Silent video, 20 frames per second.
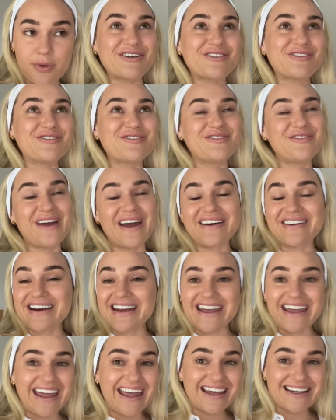
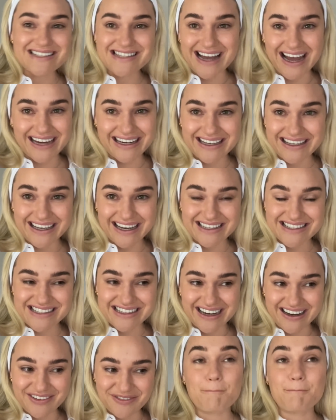Very exciting guest
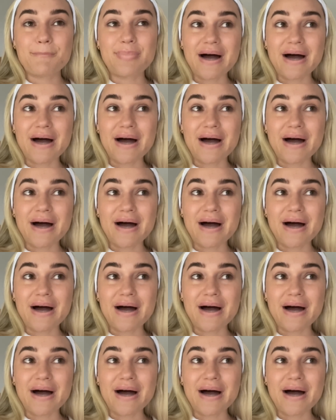come.